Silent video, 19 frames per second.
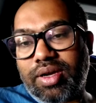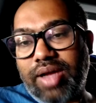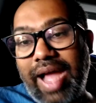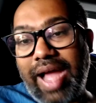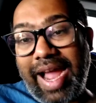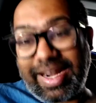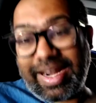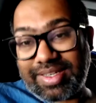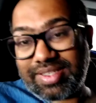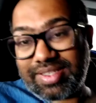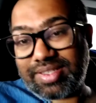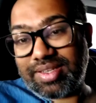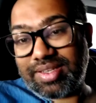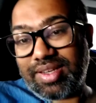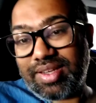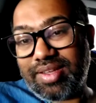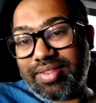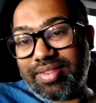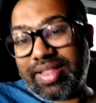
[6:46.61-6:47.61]
acts
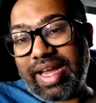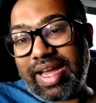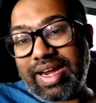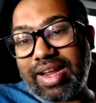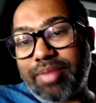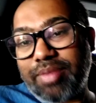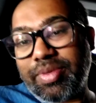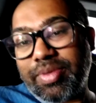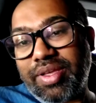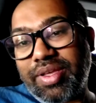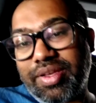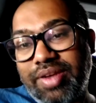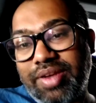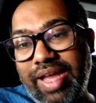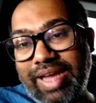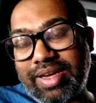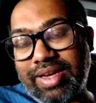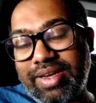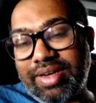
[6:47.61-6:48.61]
that are being
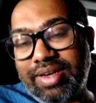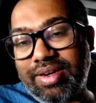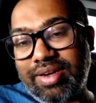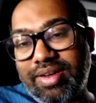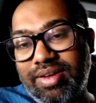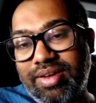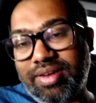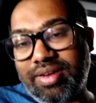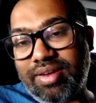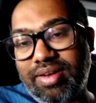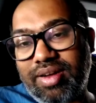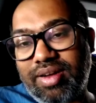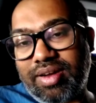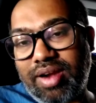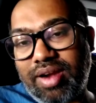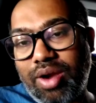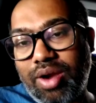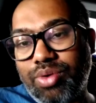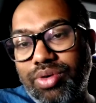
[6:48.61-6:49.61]
enacted
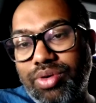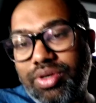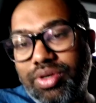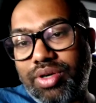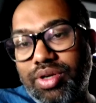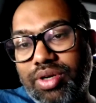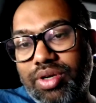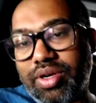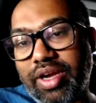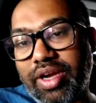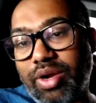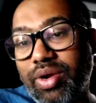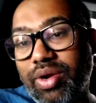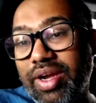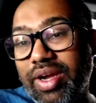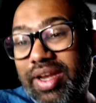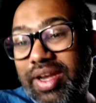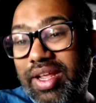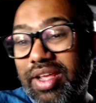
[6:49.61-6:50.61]
around
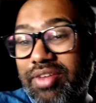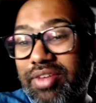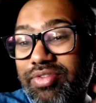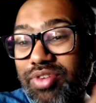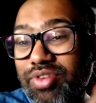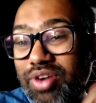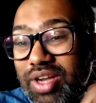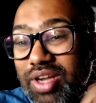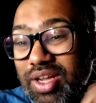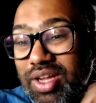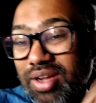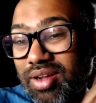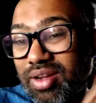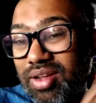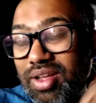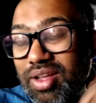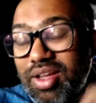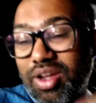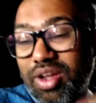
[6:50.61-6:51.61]
regulating, if not
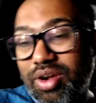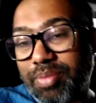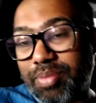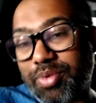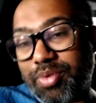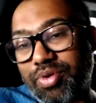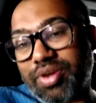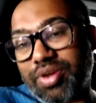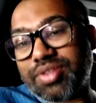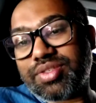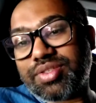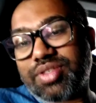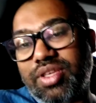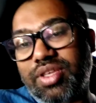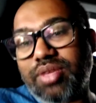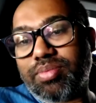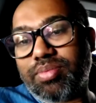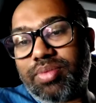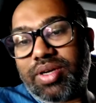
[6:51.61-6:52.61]

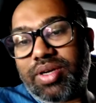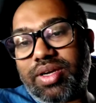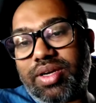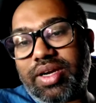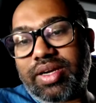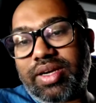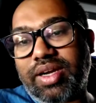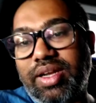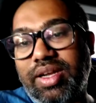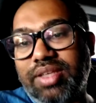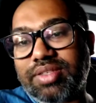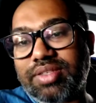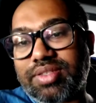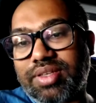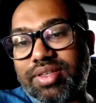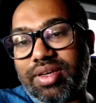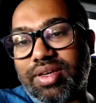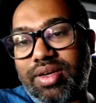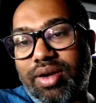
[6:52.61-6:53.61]
cryptocurrency, but at
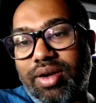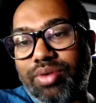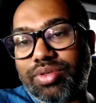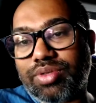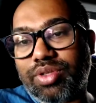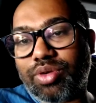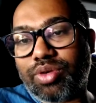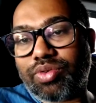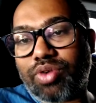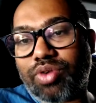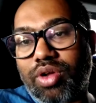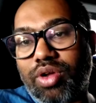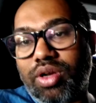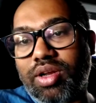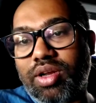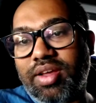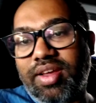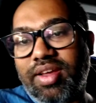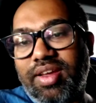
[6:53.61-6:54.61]
least around the overall